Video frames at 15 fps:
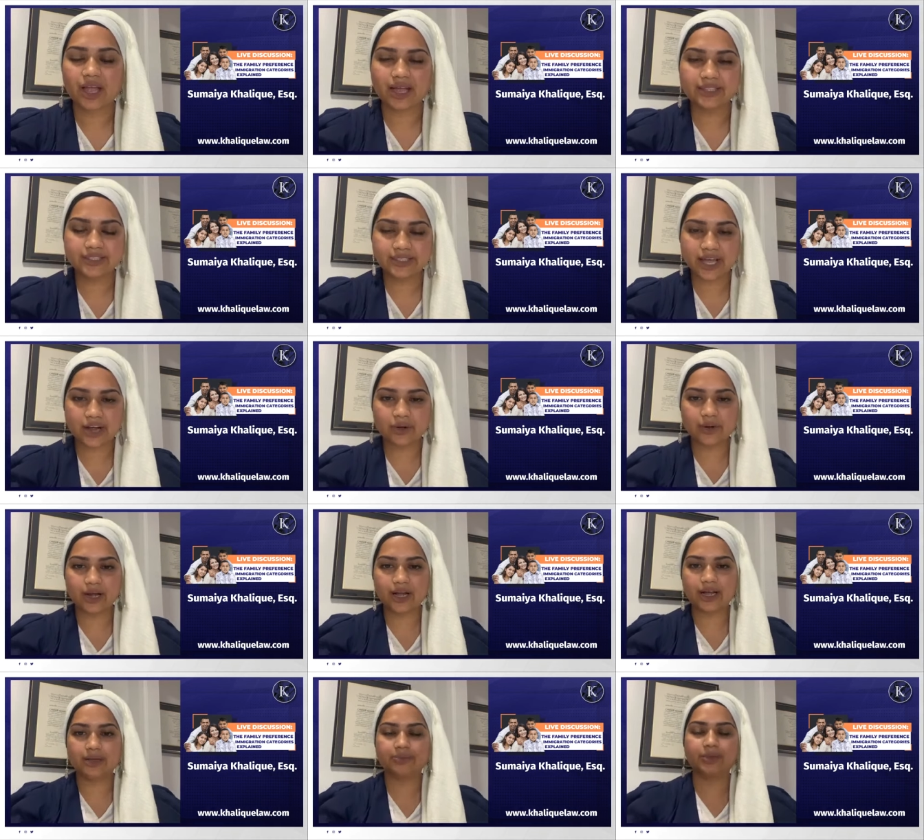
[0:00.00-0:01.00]

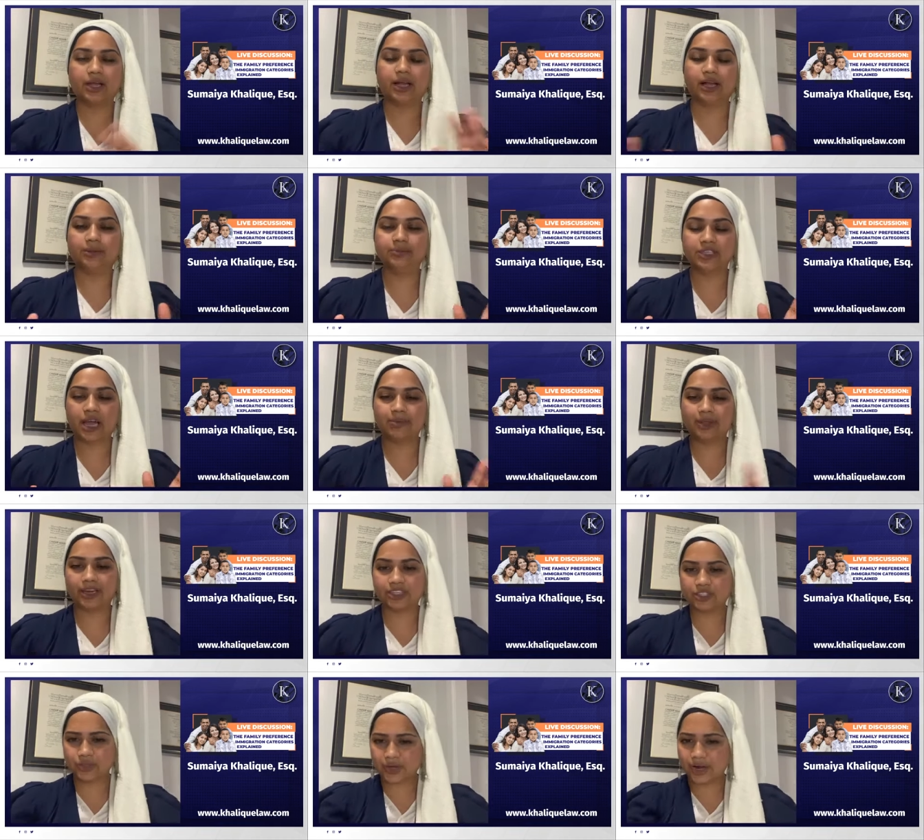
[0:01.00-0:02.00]
etc.,
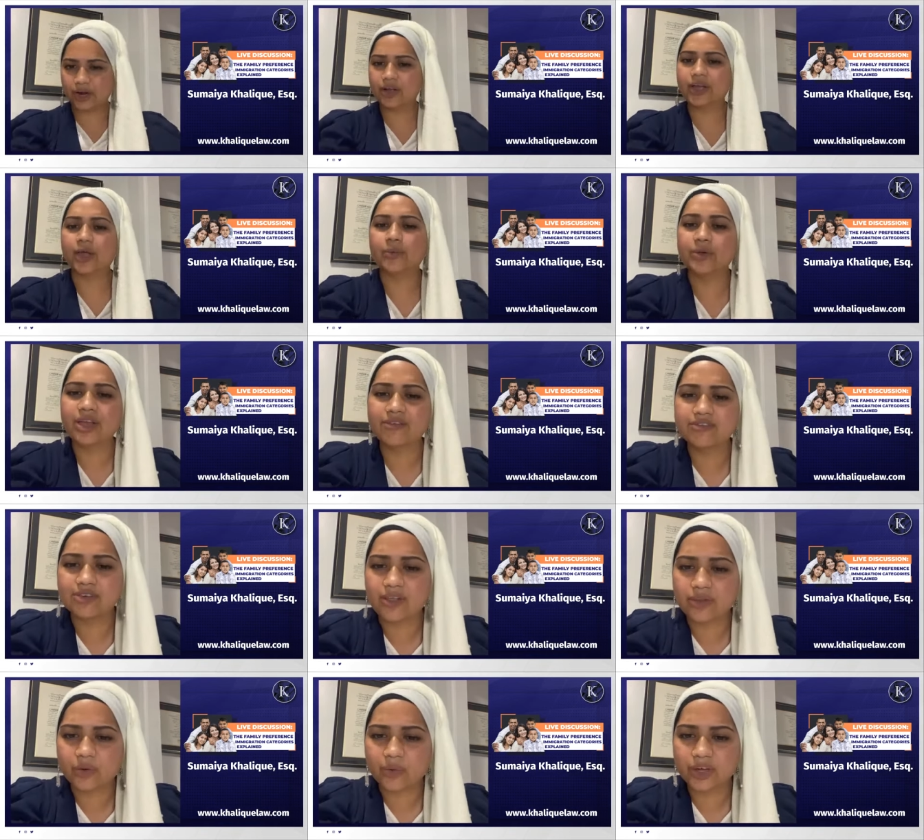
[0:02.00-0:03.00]
timeline, etc. Okay, we have
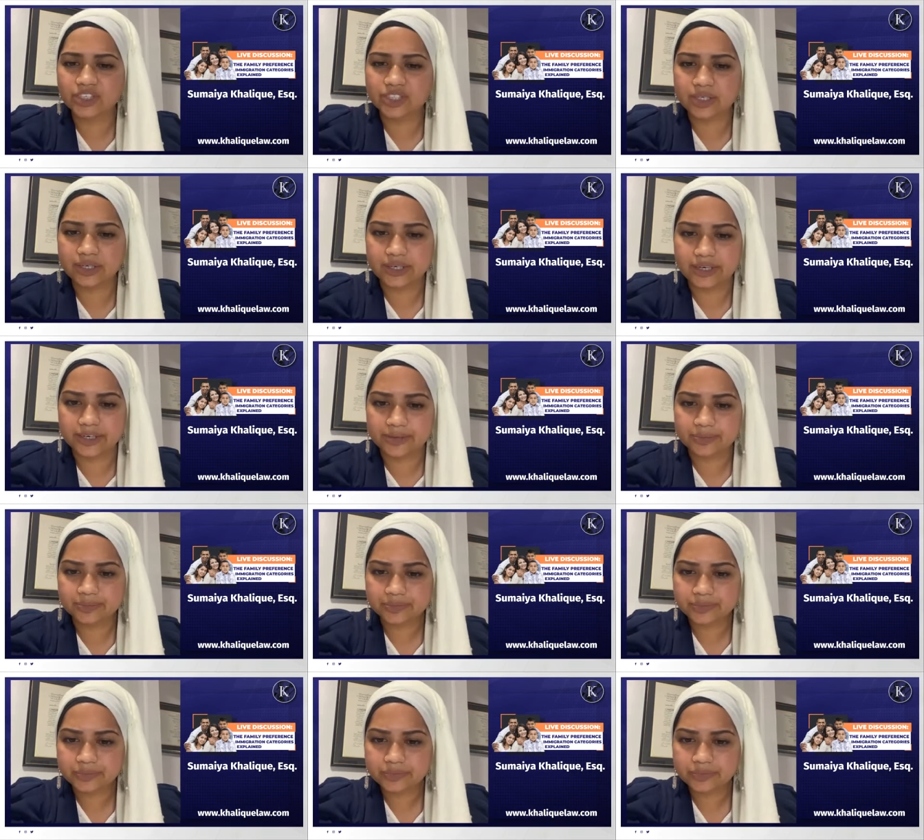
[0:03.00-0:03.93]
another question here.